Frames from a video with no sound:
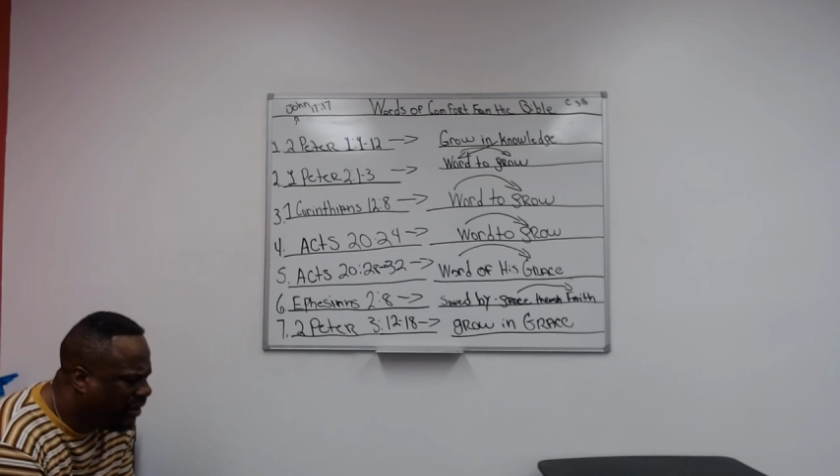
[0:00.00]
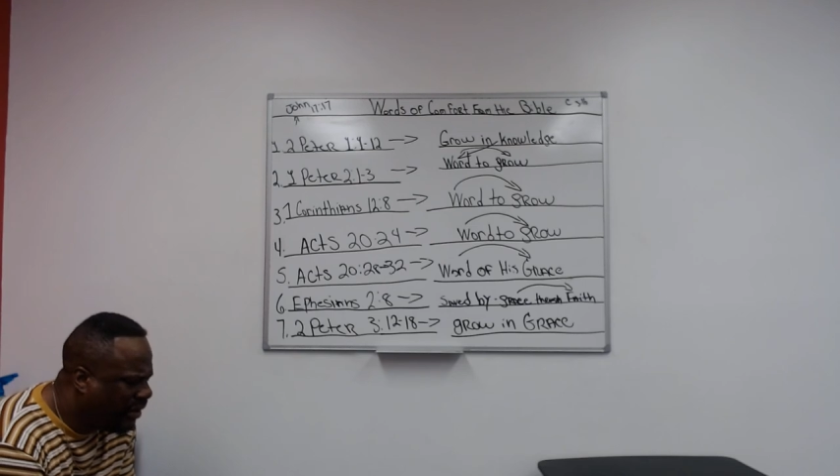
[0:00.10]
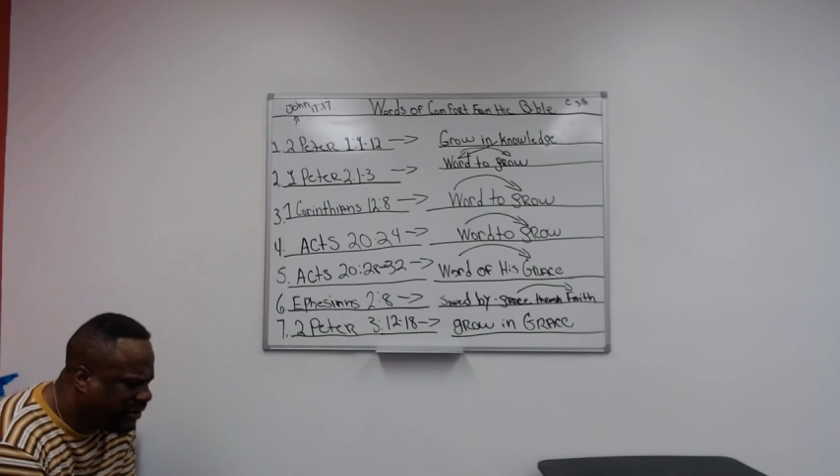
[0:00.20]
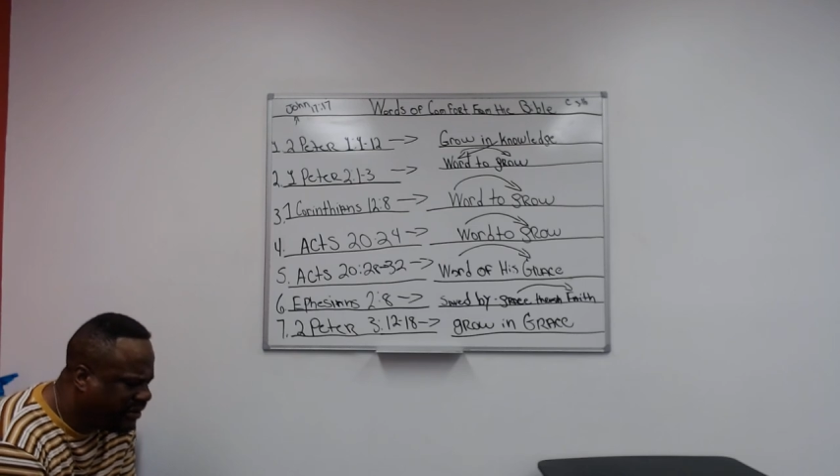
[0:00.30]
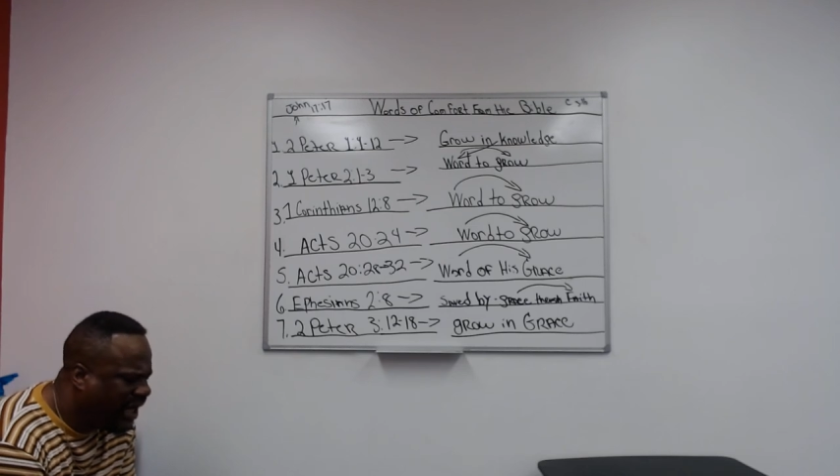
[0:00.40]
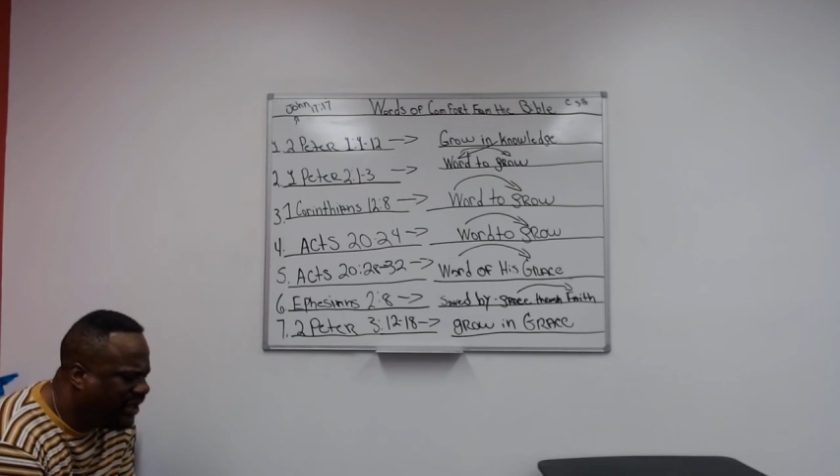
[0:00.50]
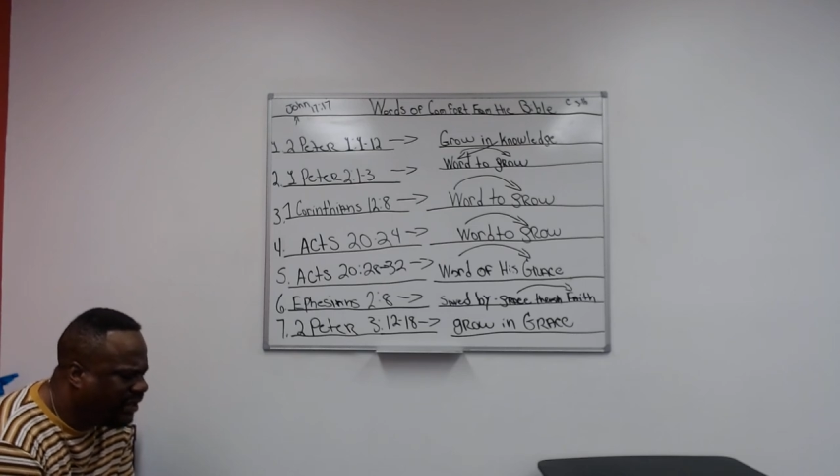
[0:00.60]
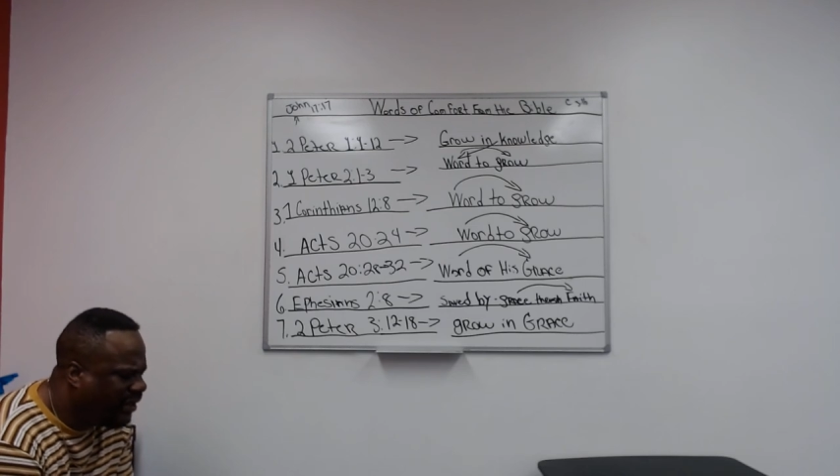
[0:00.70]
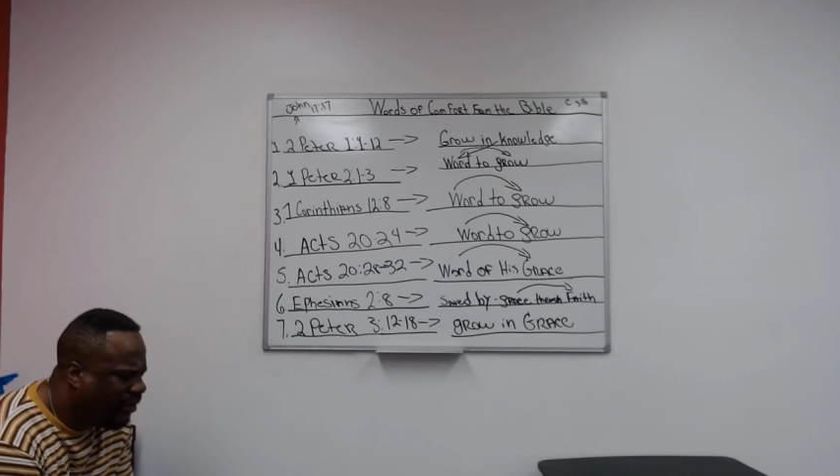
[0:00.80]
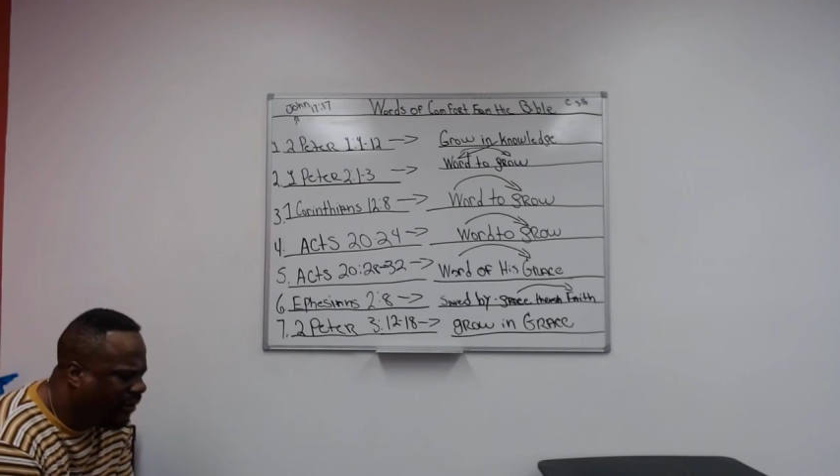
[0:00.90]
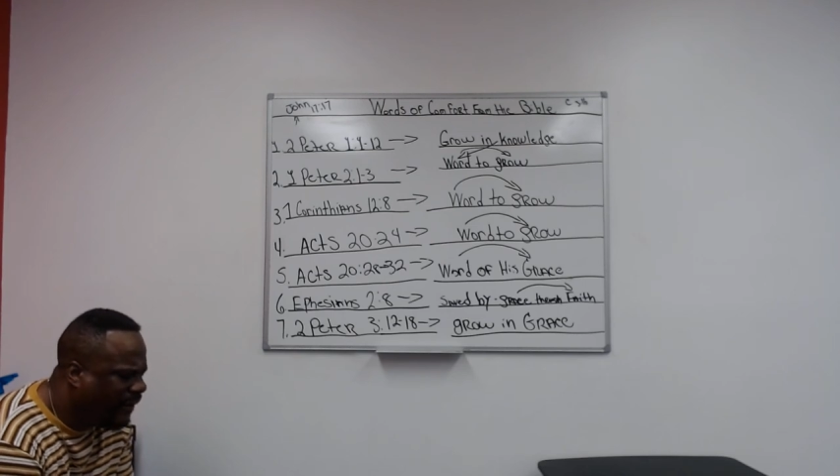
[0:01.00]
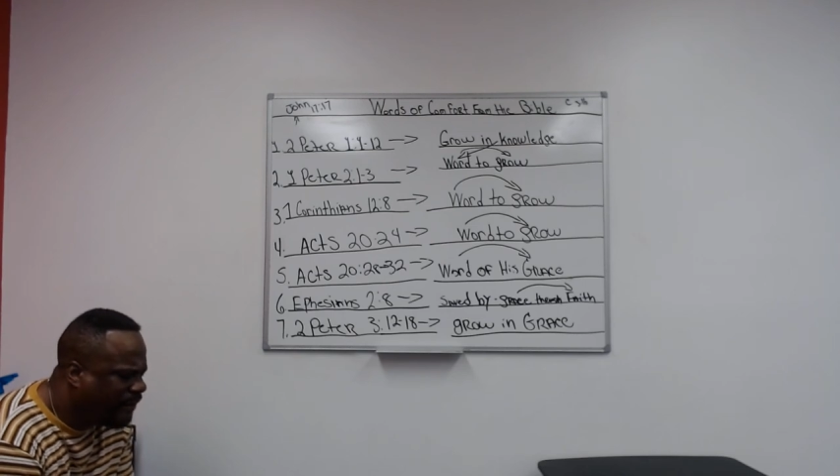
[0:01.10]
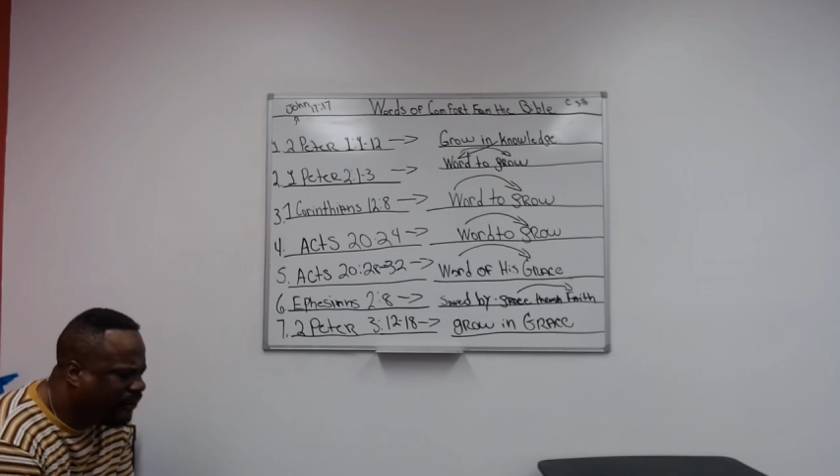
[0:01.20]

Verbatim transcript: in your sight, dear Lord.